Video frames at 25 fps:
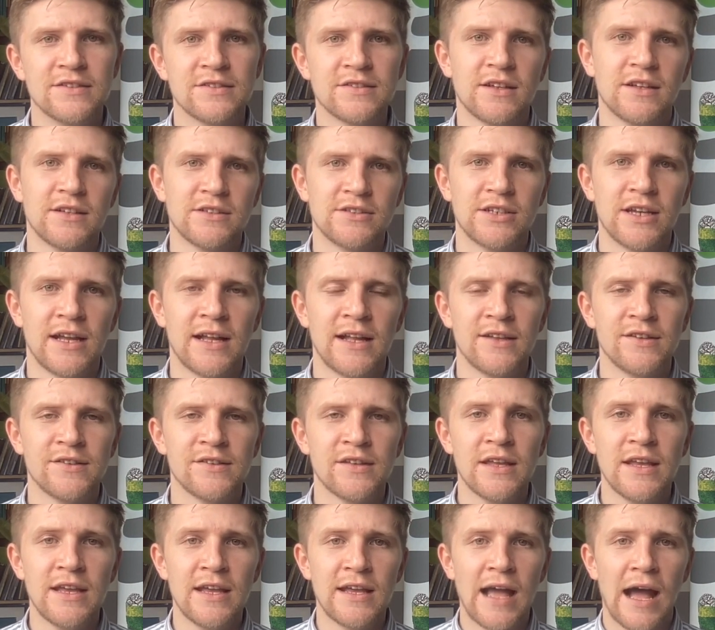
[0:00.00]
such as
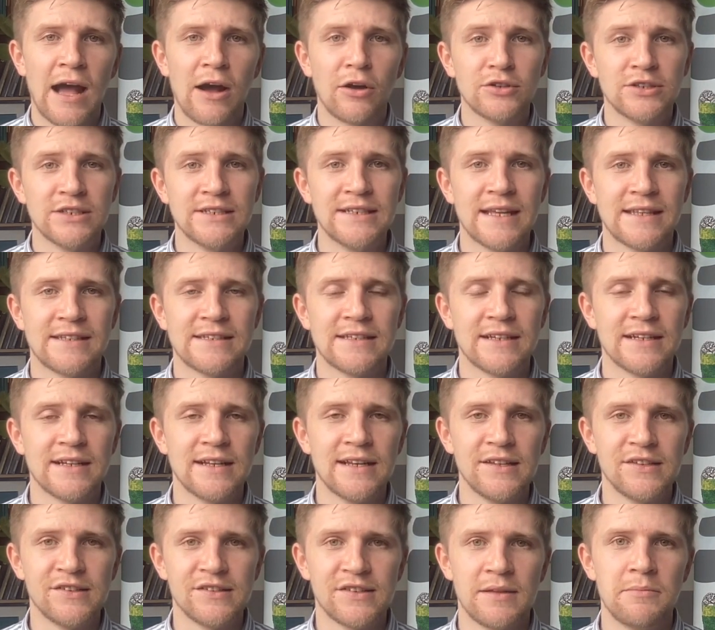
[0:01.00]
how
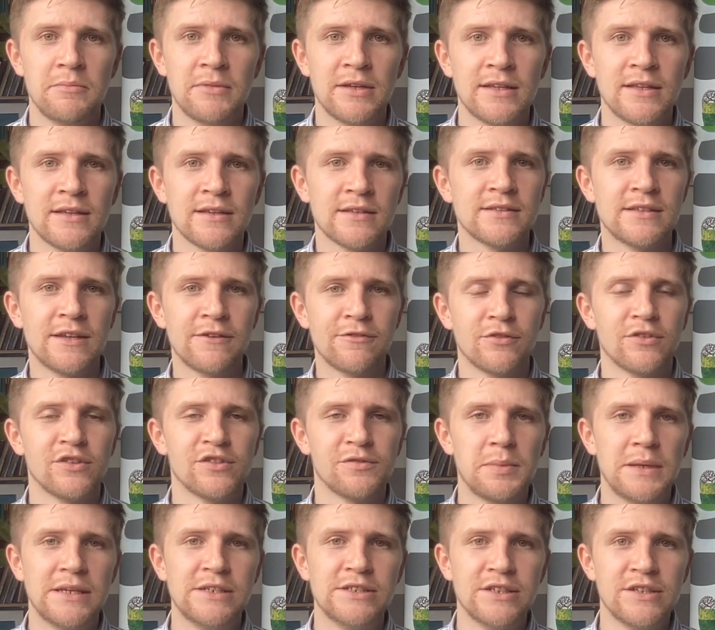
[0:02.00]
genetically similar different
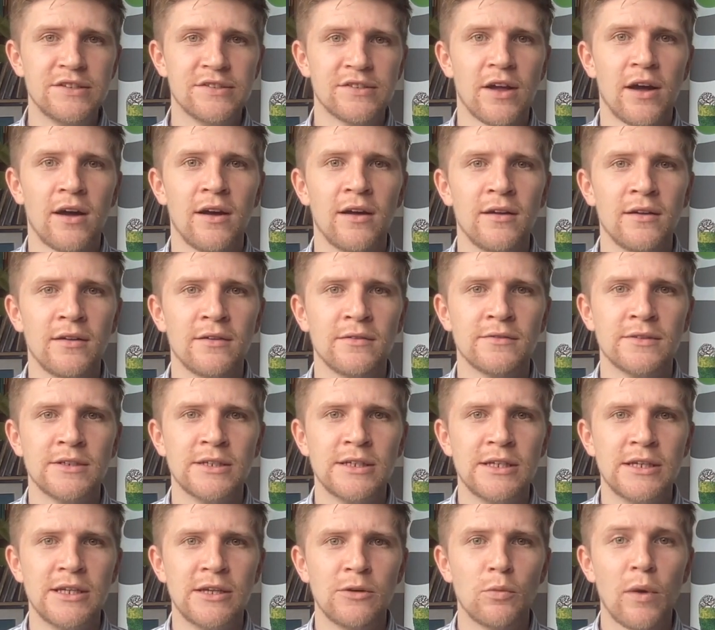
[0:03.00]
species are,
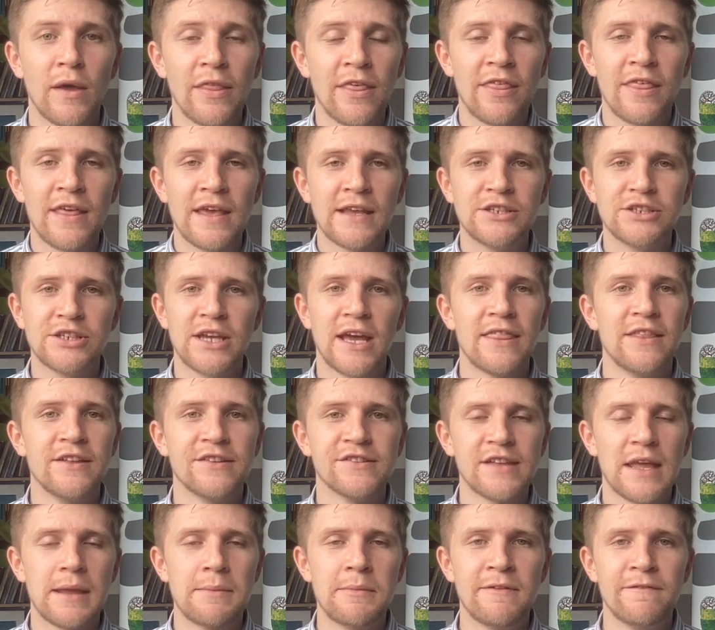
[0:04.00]
whether they share the
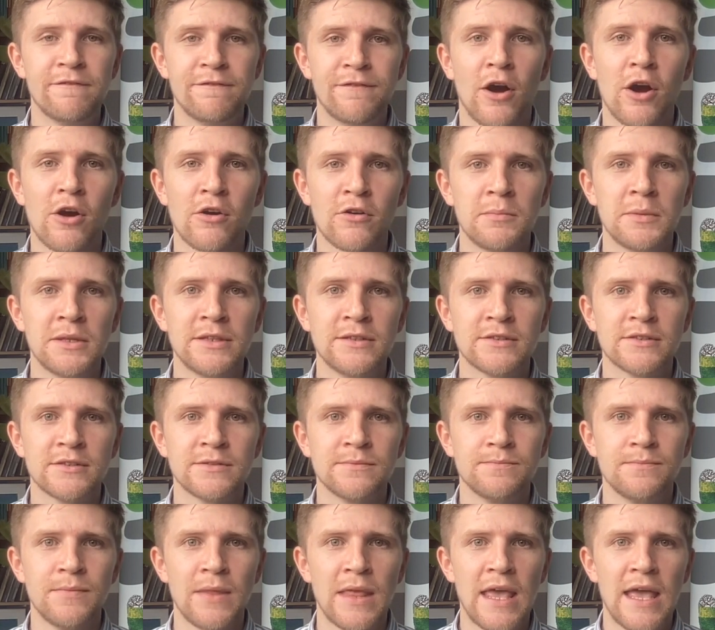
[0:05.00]
same environment,
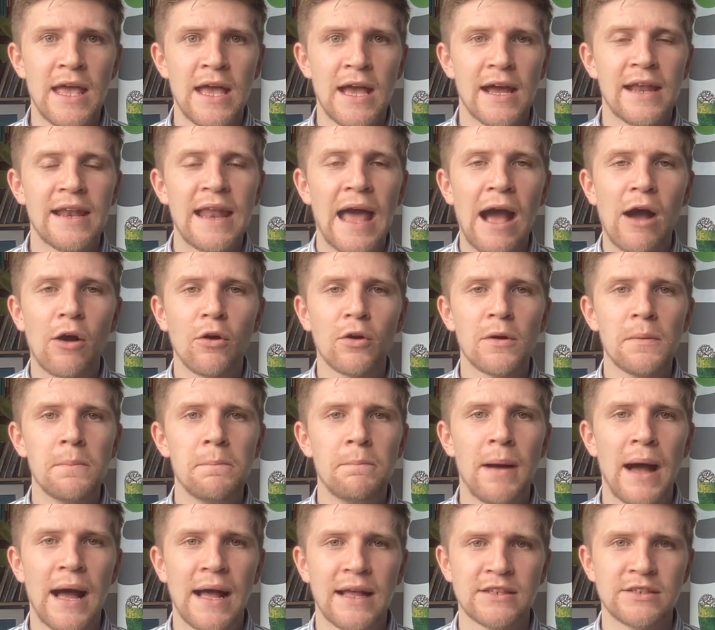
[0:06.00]
and how
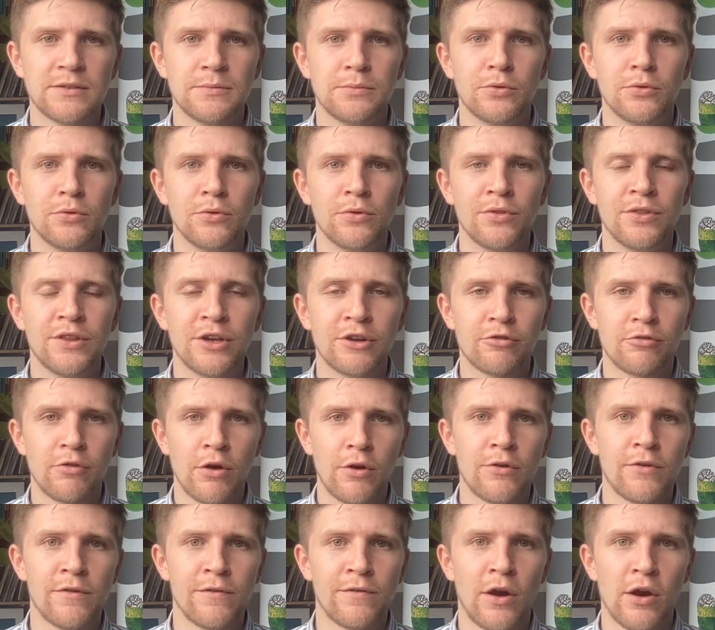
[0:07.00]
compatible the
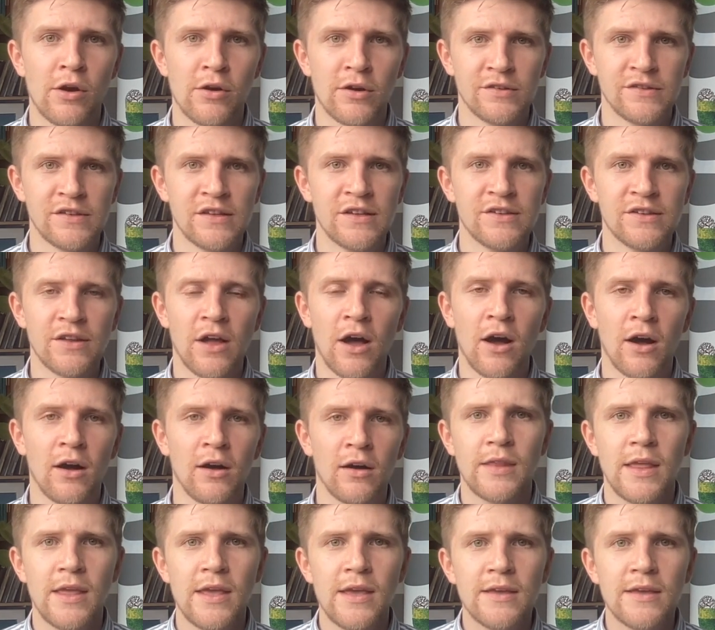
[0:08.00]
coronaviruses are.